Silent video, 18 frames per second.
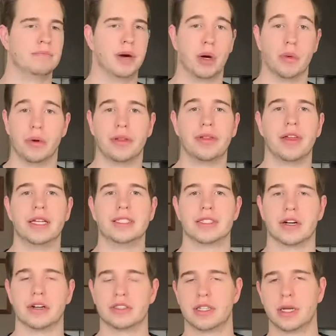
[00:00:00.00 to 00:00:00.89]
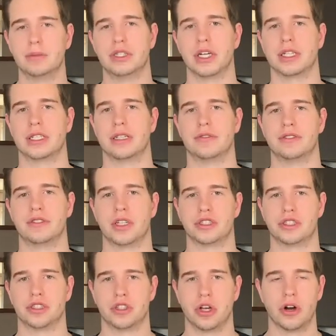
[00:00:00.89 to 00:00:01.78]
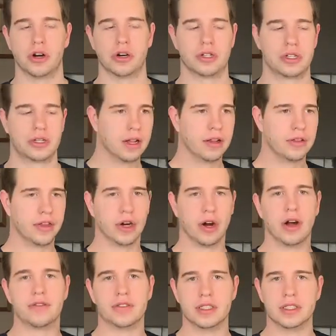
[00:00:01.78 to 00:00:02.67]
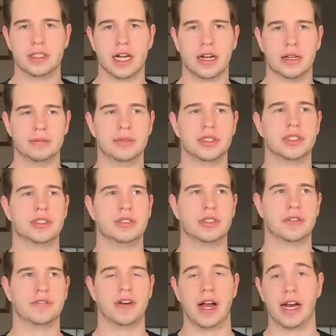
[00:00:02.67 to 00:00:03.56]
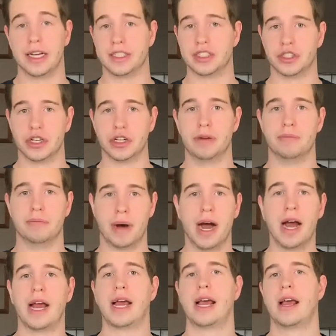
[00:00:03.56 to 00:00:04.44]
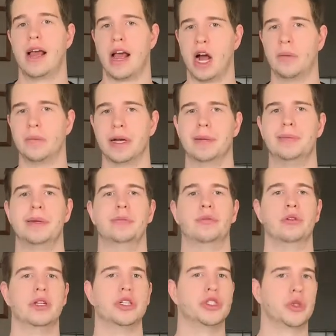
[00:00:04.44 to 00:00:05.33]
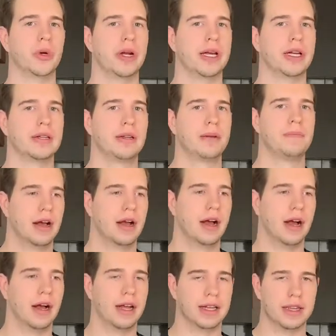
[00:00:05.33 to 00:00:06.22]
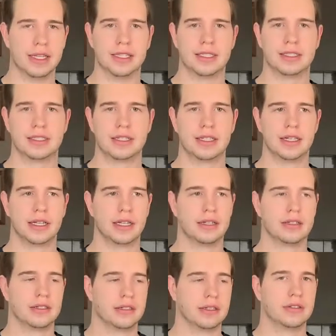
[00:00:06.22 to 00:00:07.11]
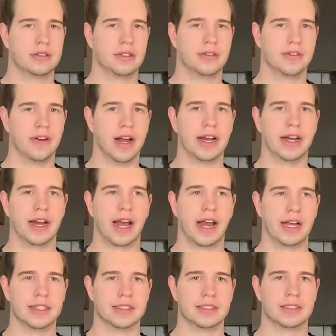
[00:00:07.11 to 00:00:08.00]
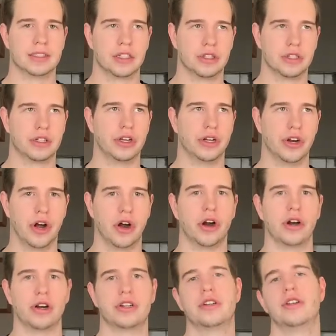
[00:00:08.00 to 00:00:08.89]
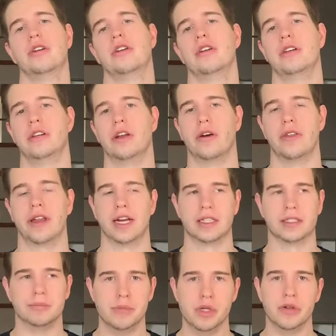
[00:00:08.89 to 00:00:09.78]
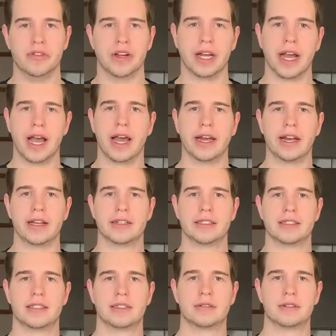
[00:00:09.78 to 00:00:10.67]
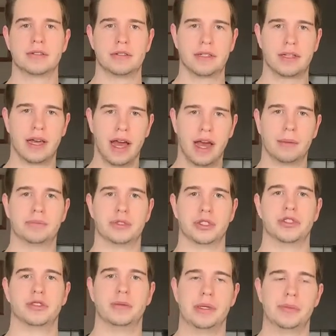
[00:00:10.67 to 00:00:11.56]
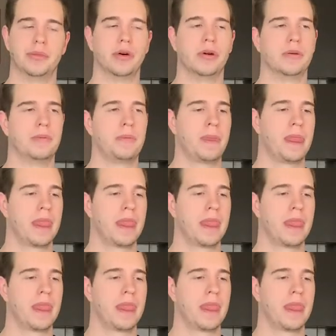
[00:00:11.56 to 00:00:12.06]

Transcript: But with things that are subjective, such as art, they're oftentimes defined as good by how many people enjoy it. At least defined as good art, you know, that it's moving and it captures people.